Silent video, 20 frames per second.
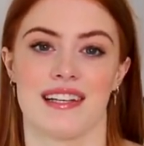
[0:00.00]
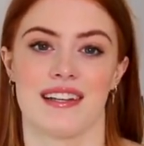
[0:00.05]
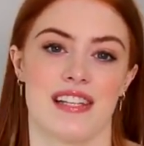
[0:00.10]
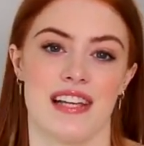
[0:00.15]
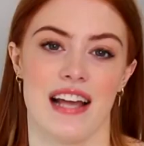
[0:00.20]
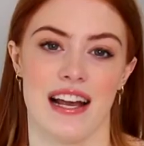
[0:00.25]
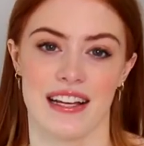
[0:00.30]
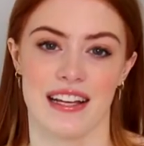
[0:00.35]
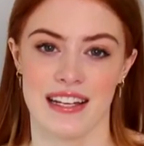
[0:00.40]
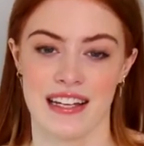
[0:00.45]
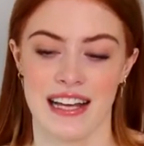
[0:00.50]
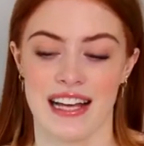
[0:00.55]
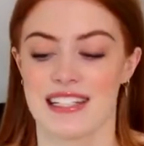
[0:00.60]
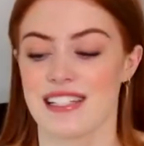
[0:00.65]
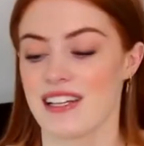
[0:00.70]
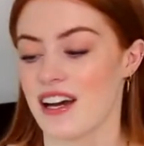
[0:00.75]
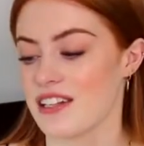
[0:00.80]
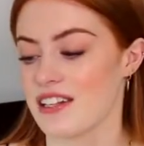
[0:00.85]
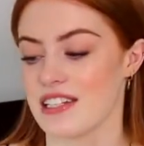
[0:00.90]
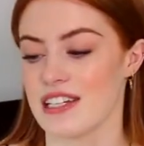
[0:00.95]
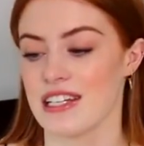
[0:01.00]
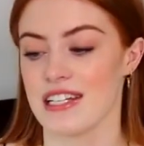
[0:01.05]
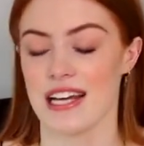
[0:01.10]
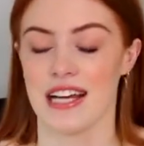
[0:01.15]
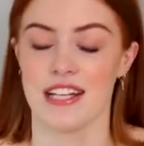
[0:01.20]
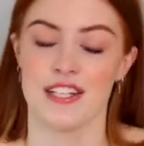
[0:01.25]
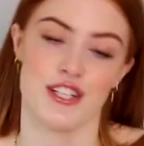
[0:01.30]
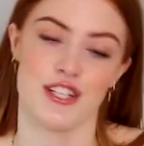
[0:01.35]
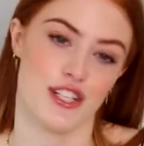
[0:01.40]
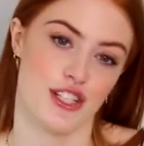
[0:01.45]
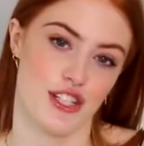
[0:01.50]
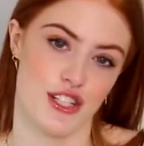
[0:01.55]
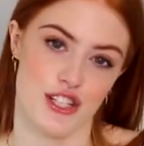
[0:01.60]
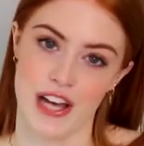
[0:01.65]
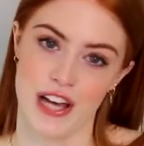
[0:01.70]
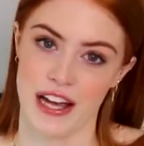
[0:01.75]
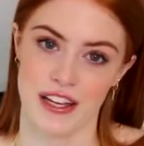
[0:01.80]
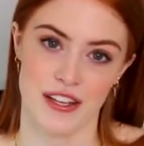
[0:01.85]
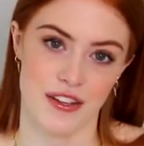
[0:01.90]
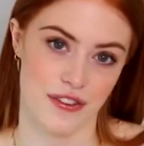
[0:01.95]
So yeah I'm going to get started and just
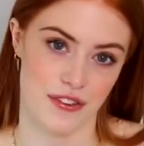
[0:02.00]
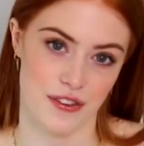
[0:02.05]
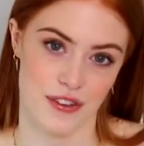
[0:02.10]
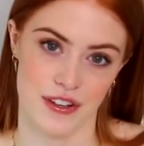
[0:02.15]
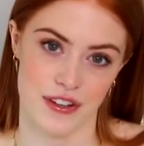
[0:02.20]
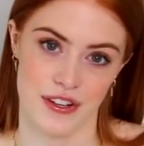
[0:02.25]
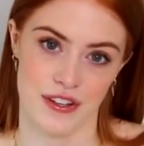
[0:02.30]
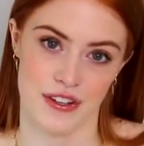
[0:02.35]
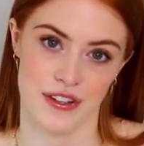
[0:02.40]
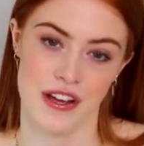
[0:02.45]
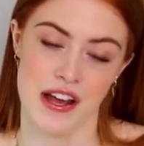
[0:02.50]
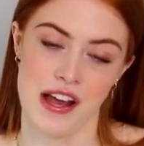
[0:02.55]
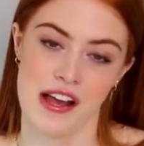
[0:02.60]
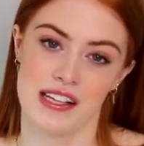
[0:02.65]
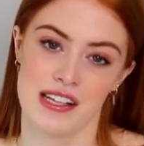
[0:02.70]
chat you through